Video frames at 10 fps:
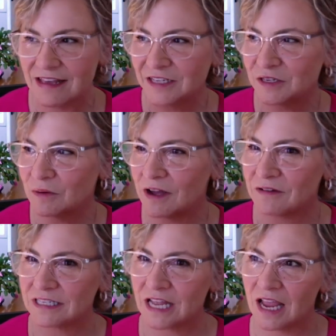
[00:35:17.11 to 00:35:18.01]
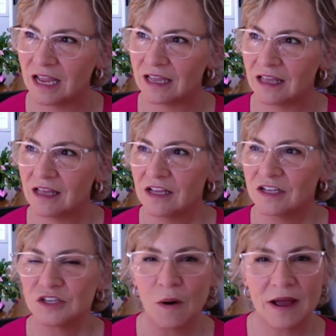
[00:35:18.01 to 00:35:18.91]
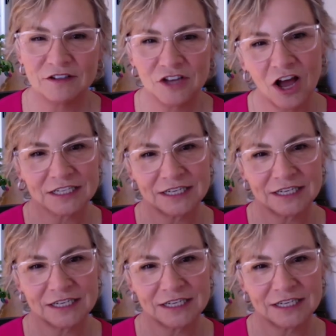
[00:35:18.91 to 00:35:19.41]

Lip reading: So I was like, so I talked